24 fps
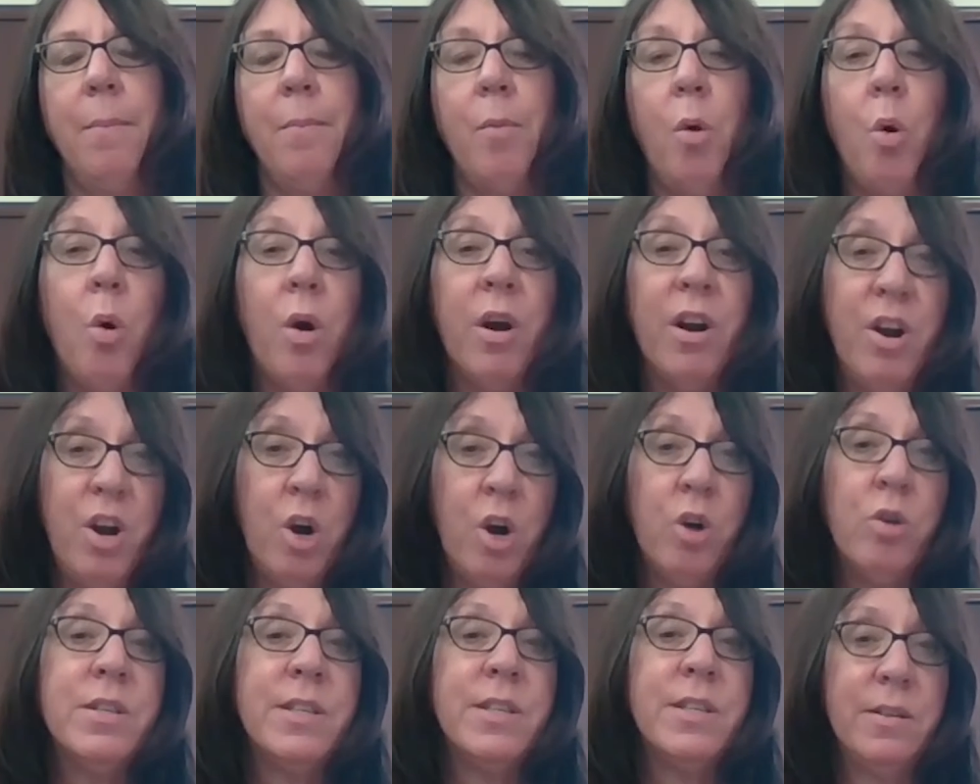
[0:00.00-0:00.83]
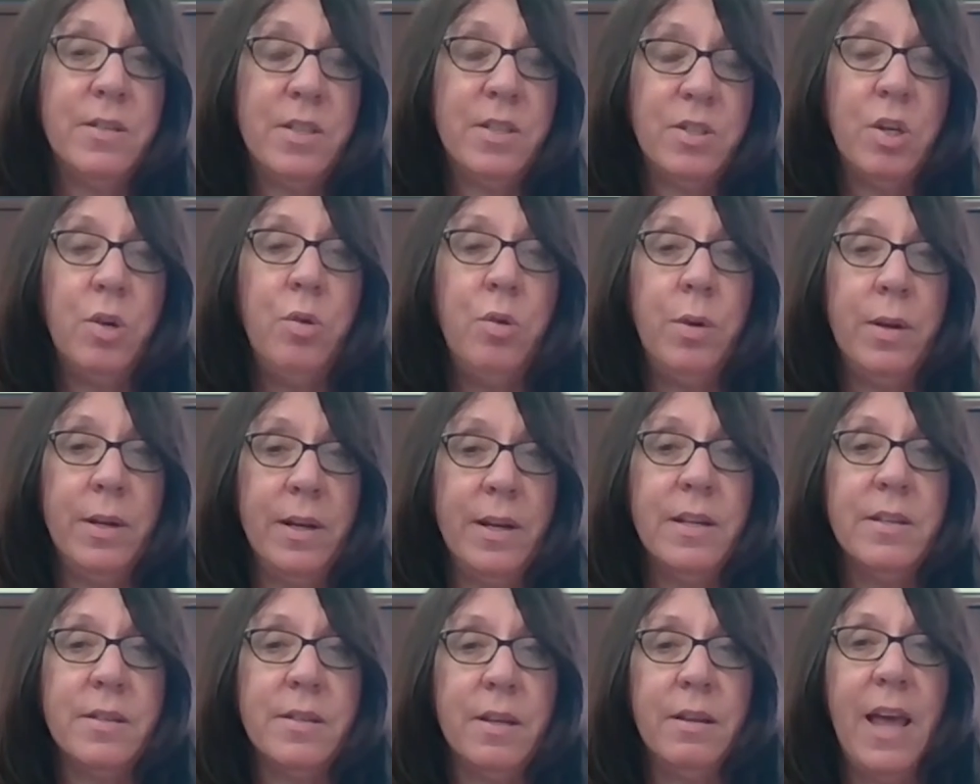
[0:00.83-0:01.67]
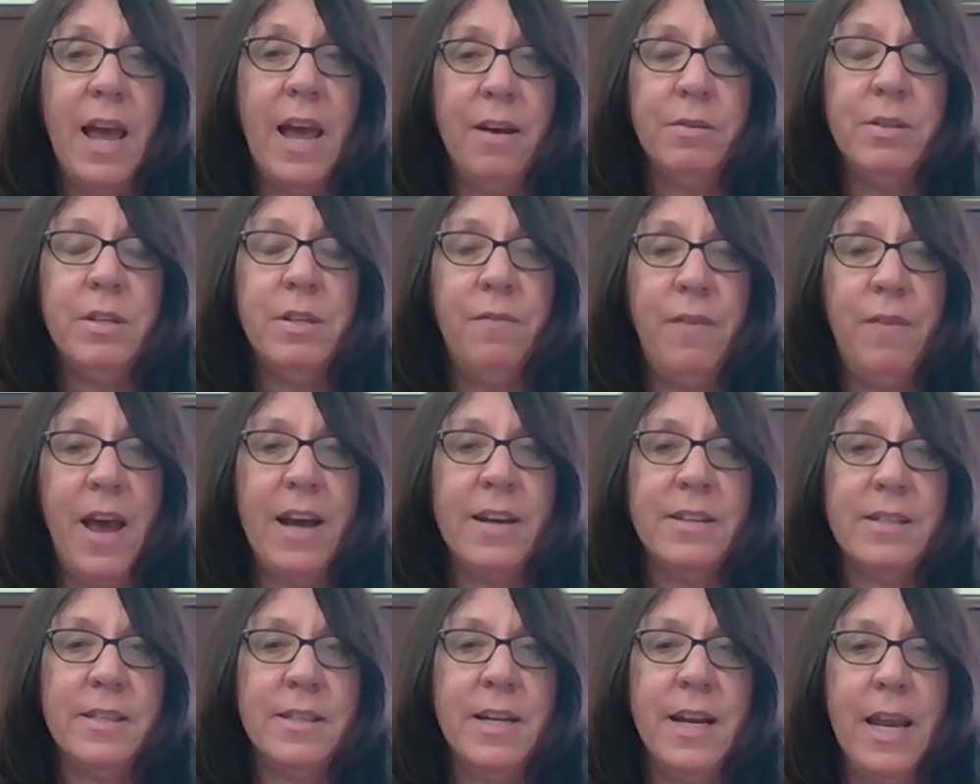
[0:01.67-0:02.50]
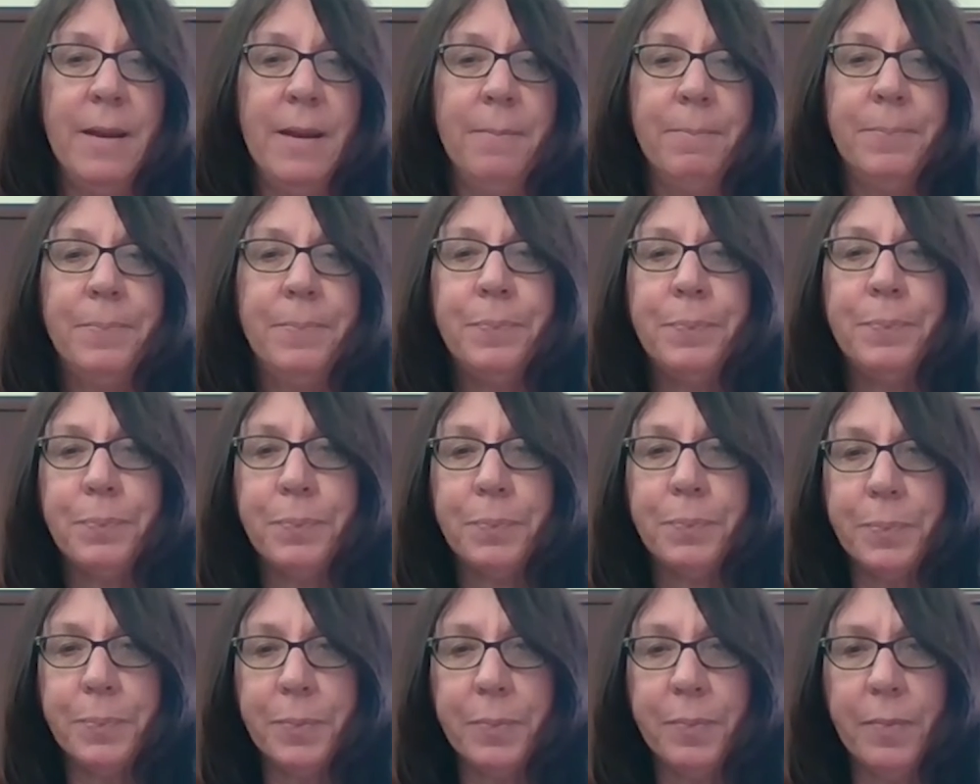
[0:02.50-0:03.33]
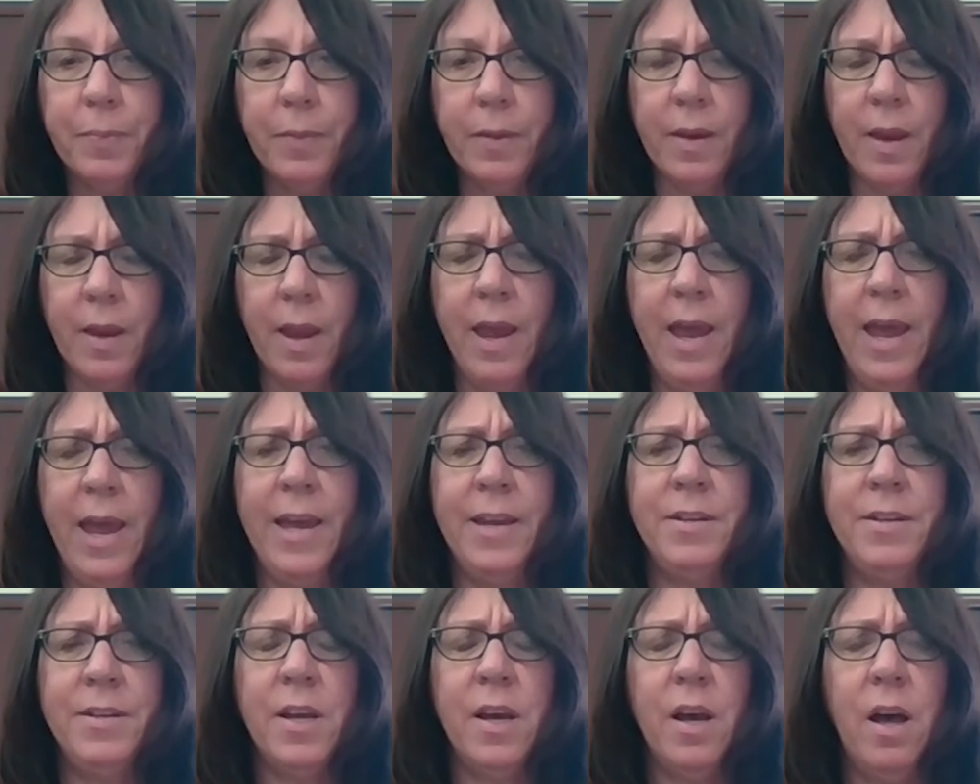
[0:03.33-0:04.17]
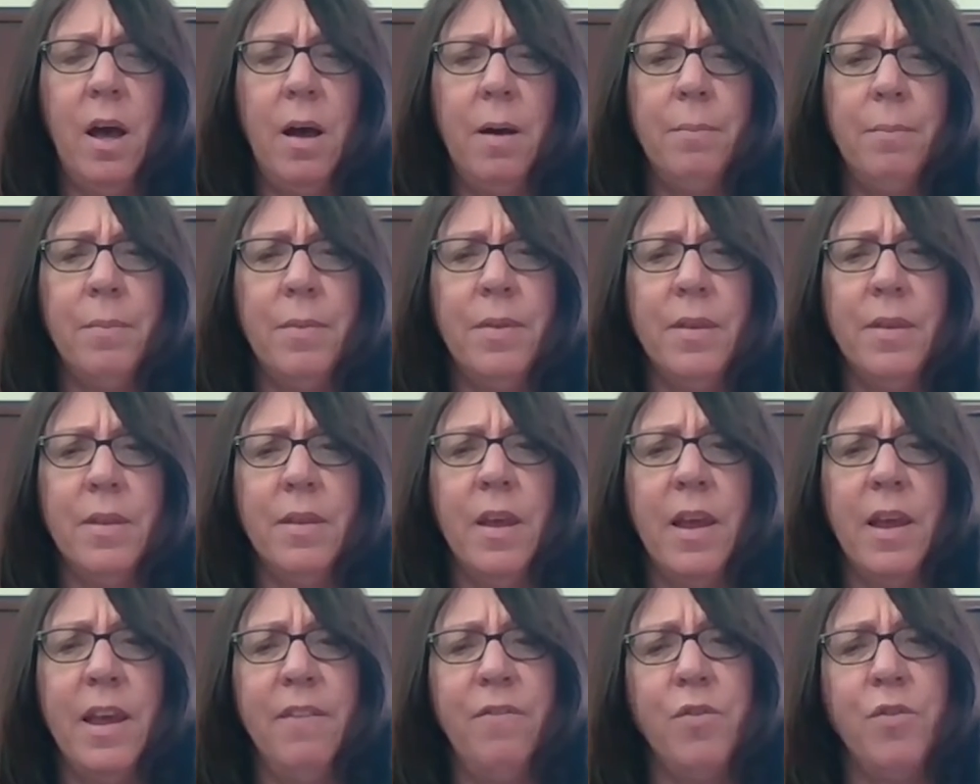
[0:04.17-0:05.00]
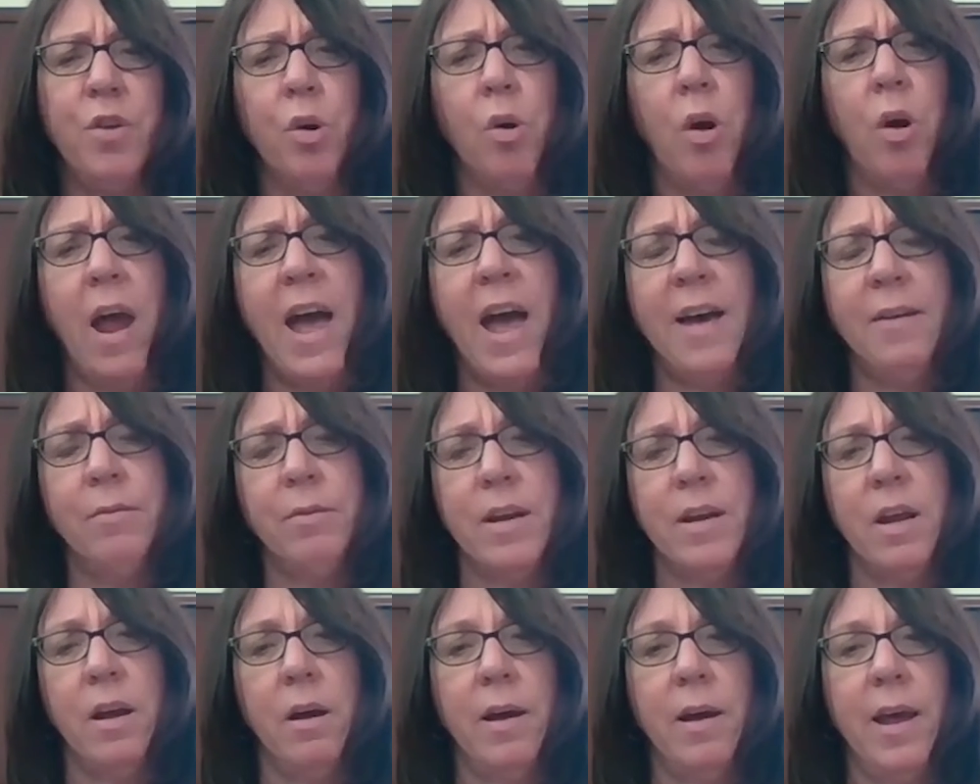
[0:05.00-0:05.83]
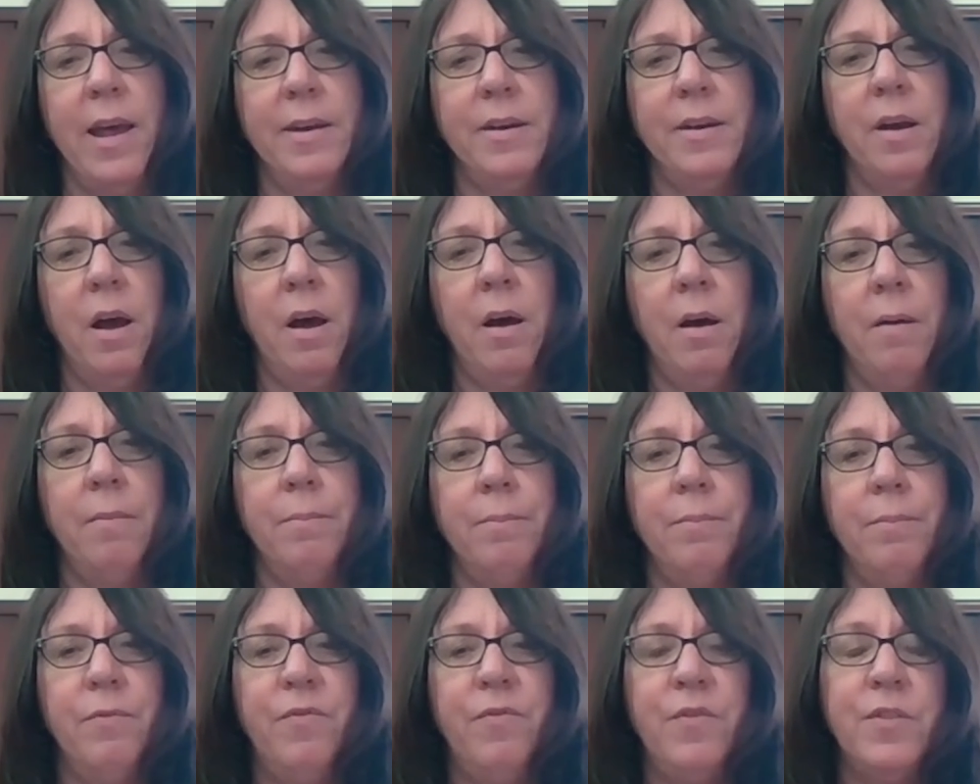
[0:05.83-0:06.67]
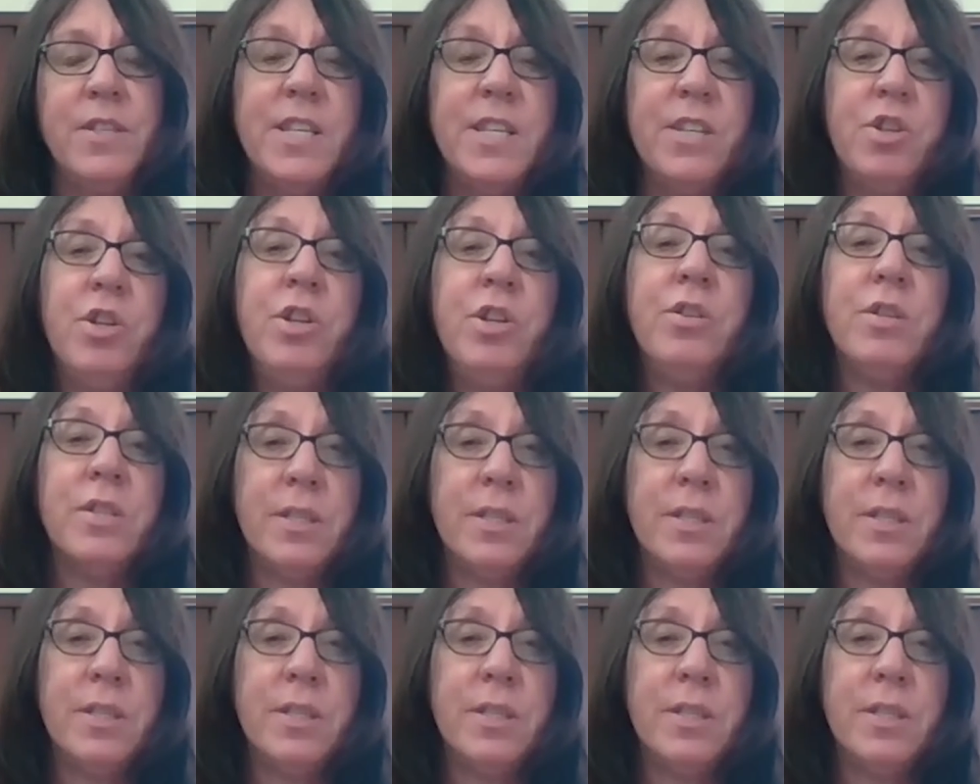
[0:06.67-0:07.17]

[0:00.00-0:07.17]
or a nursing student is allowed to vaccinate. And if you're out at physician